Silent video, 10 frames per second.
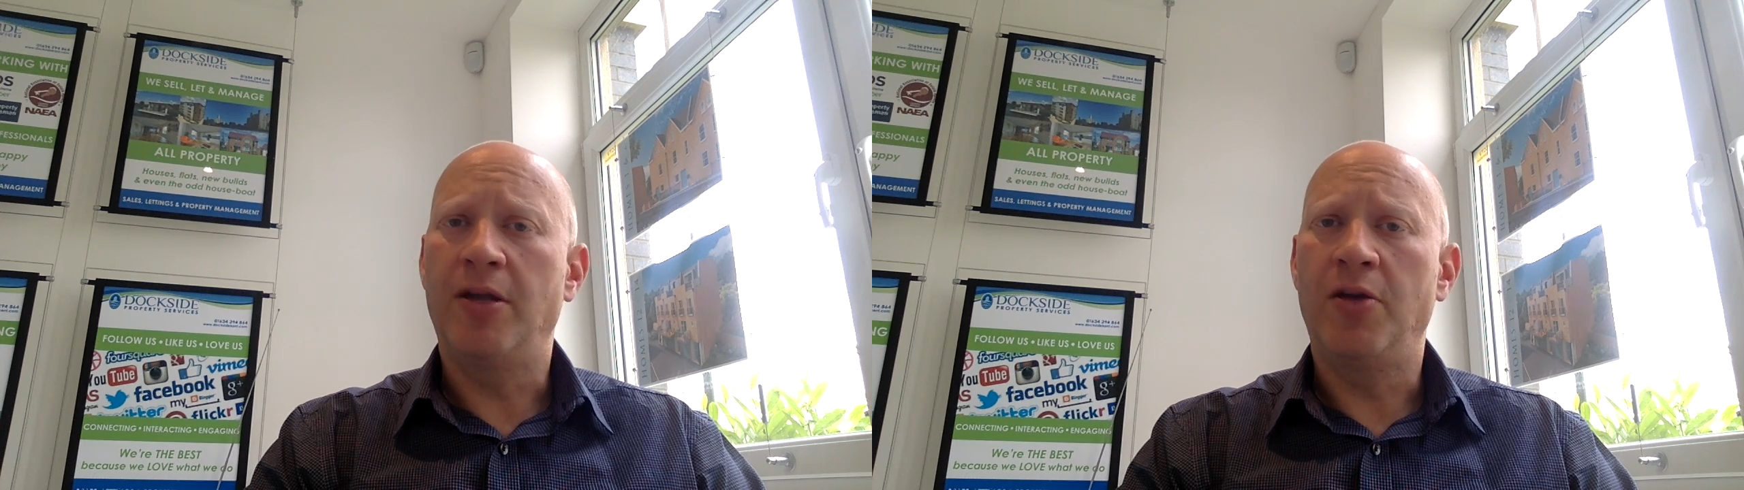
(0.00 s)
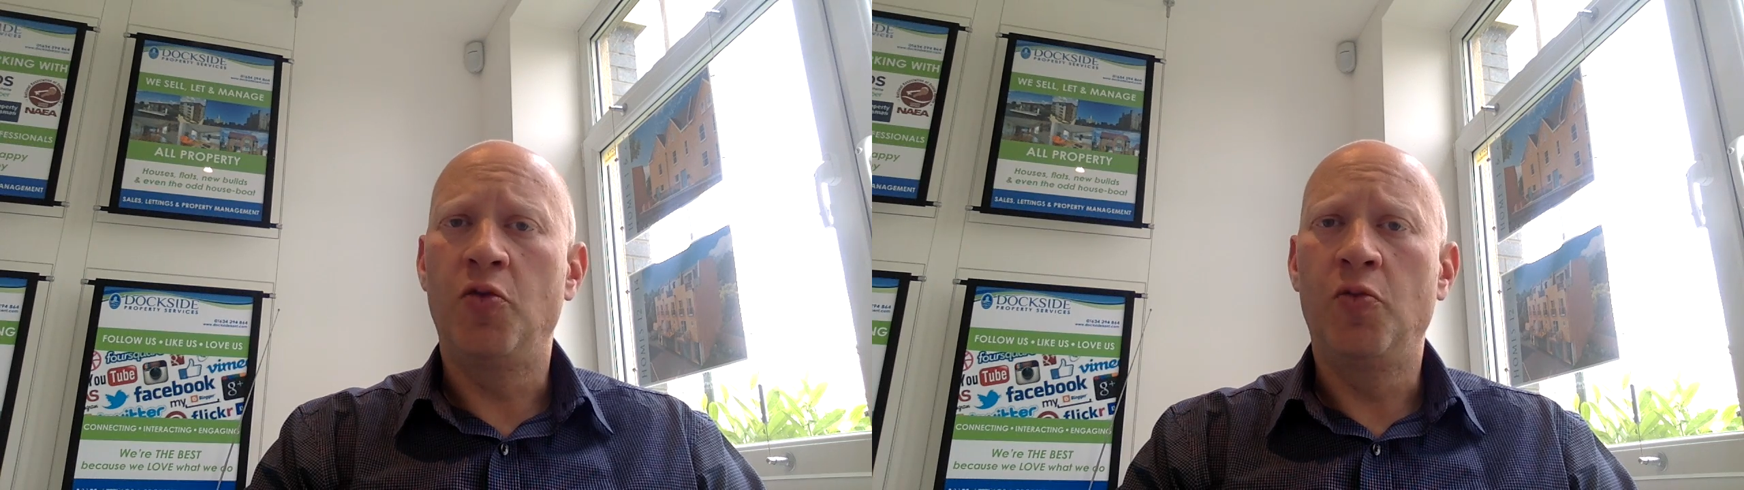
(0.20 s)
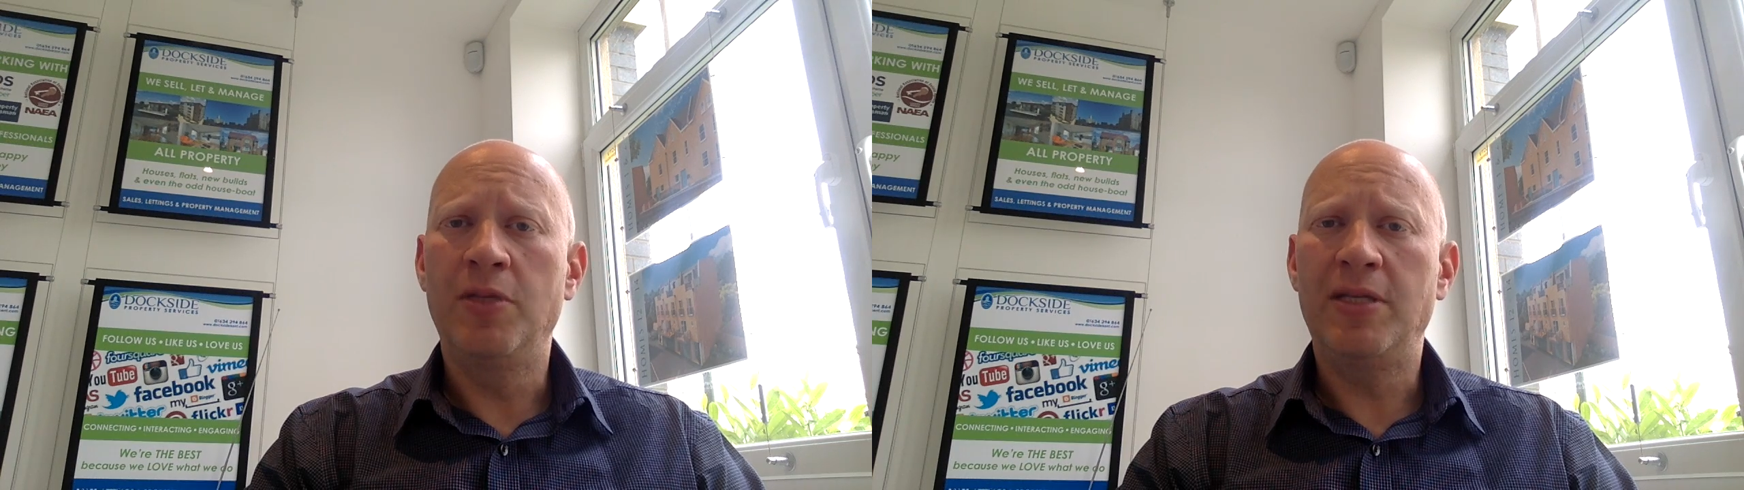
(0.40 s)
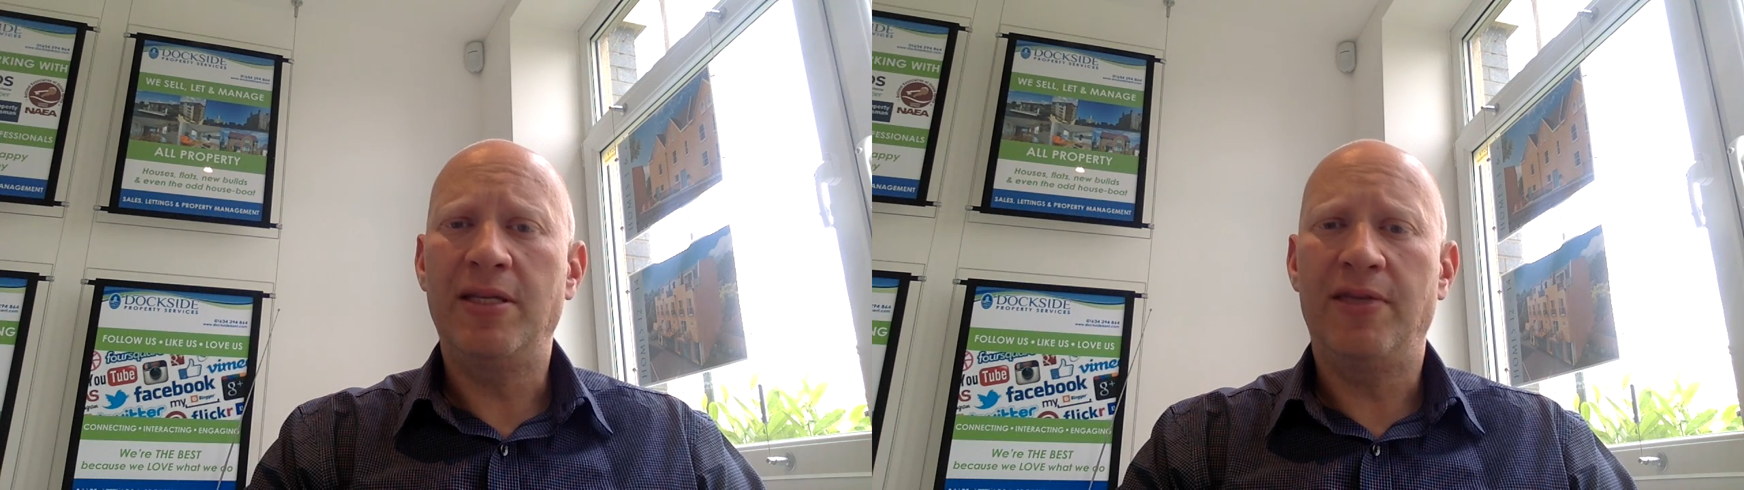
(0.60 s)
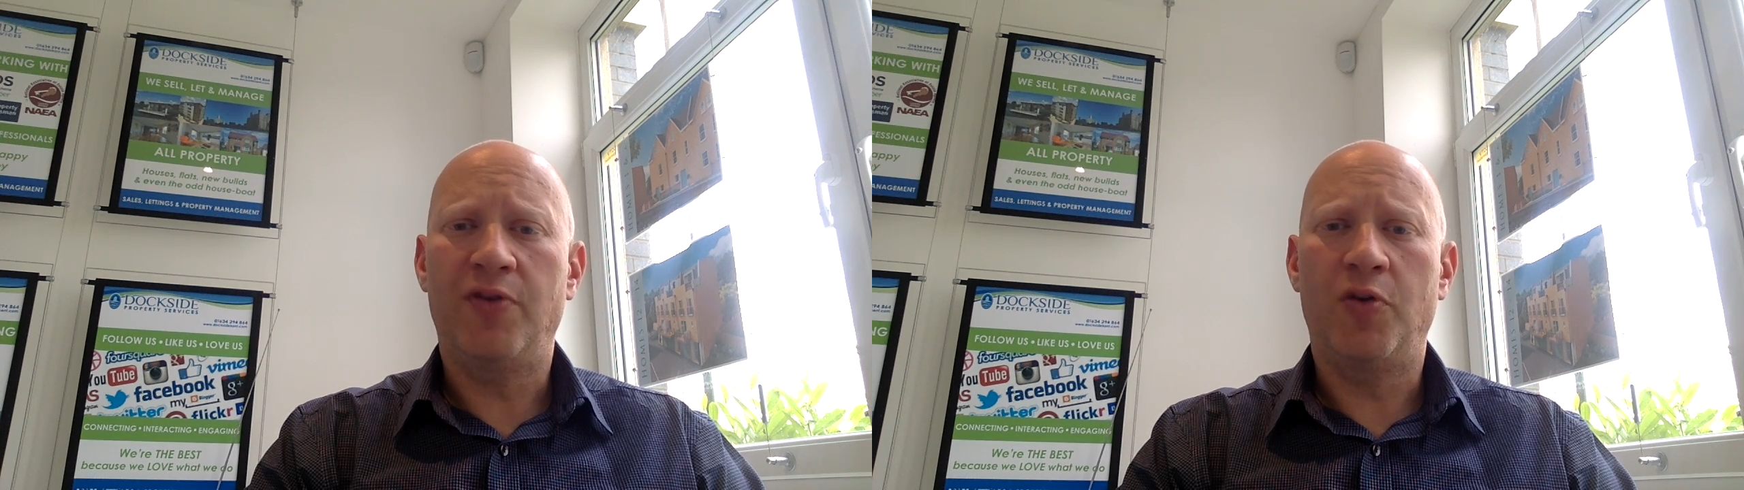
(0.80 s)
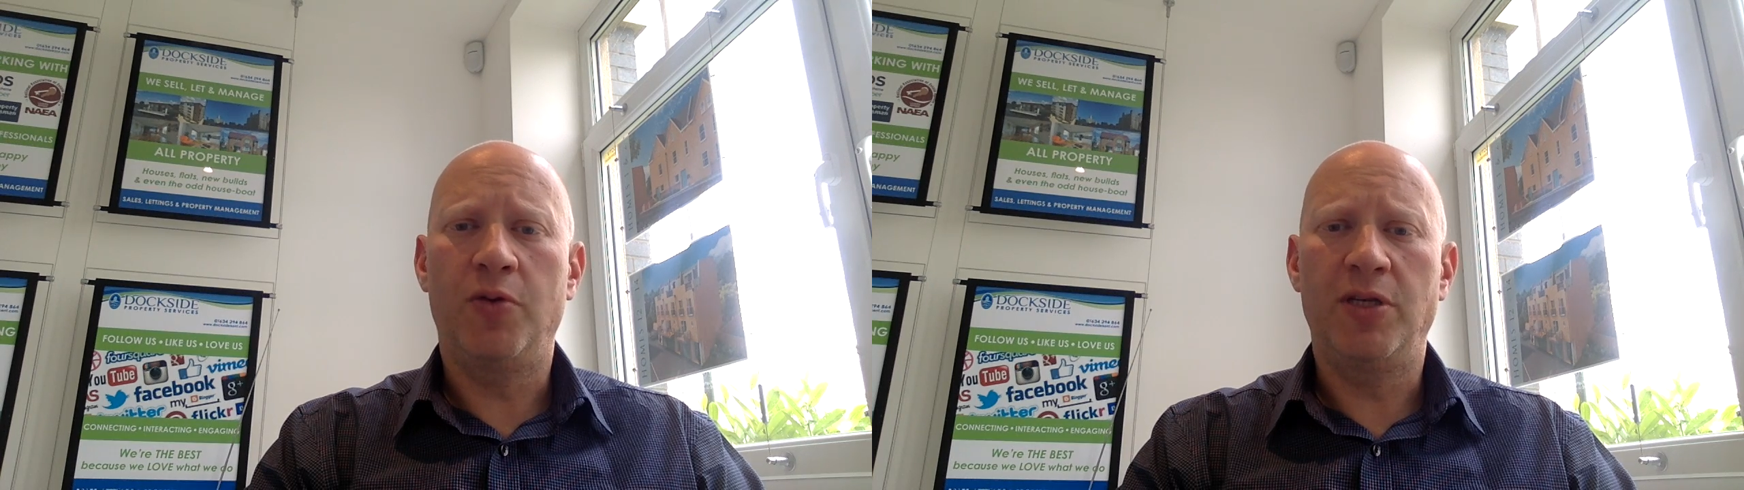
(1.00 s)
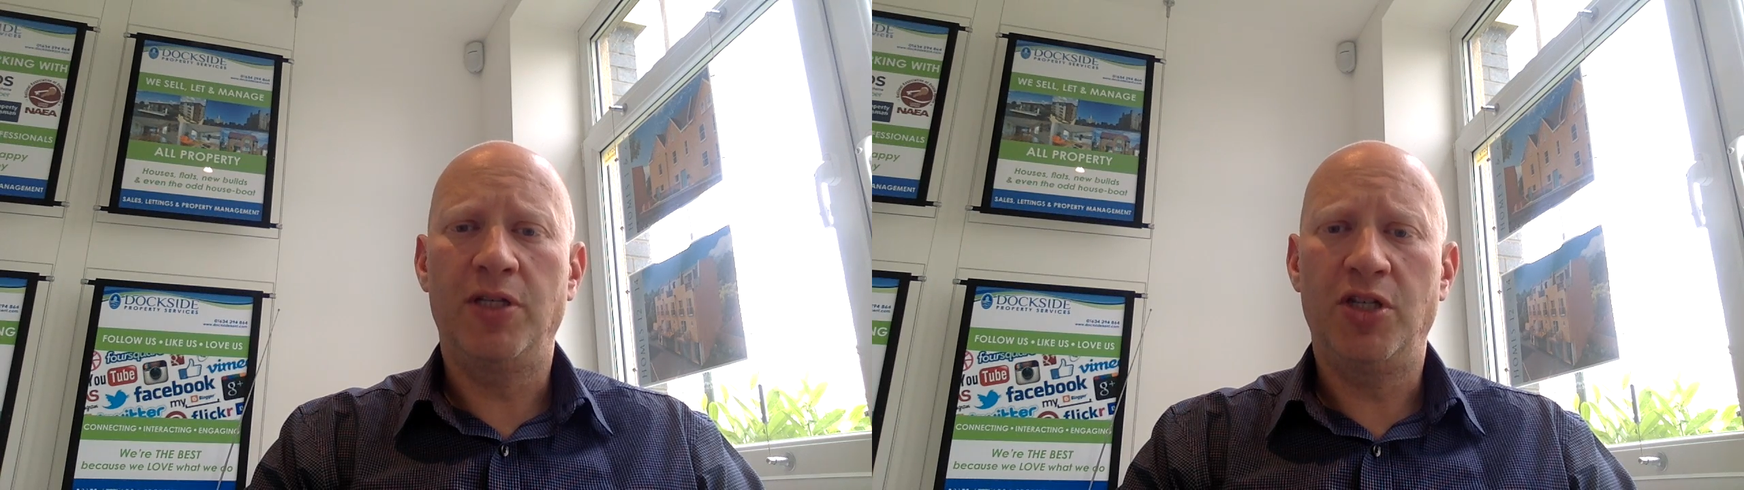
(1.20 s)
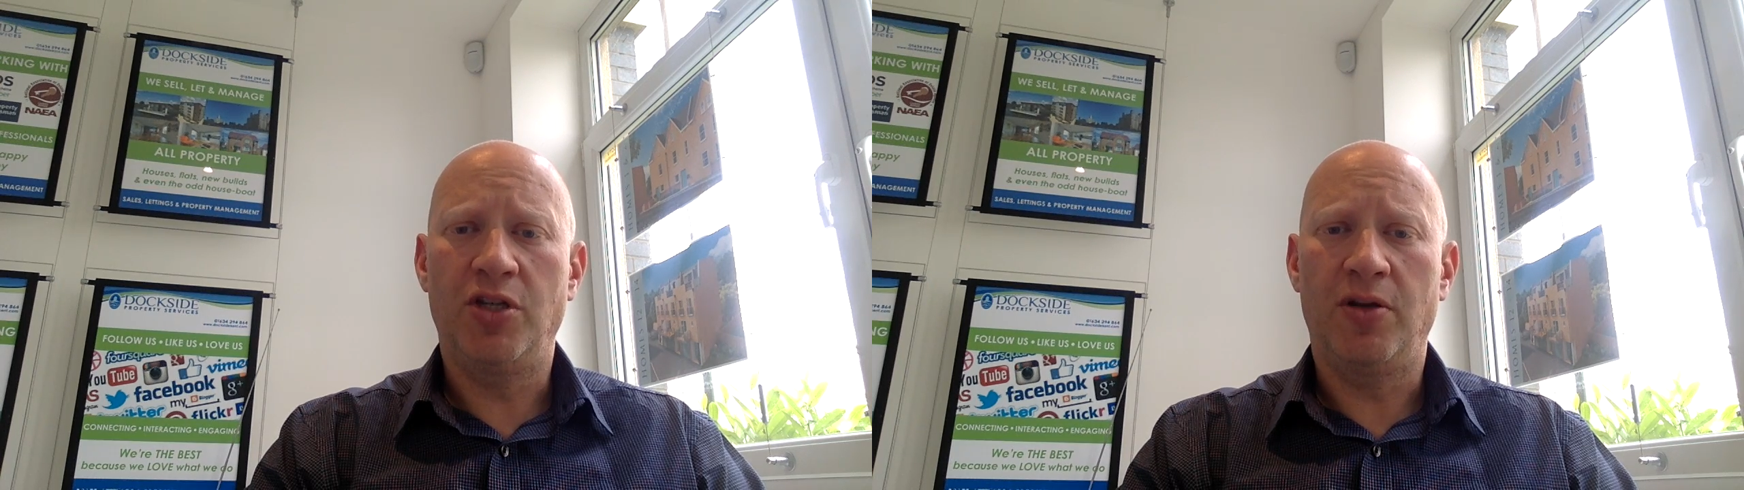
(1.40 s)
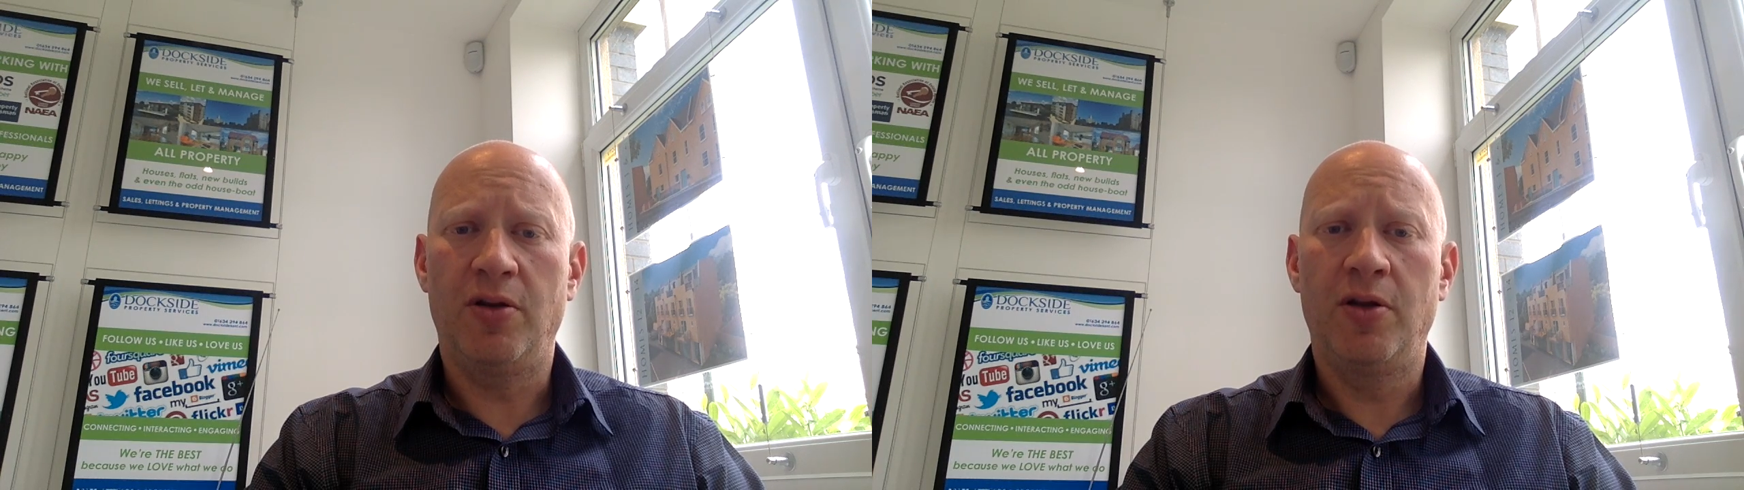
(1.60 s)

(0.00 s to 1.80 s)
enormously difficult decision.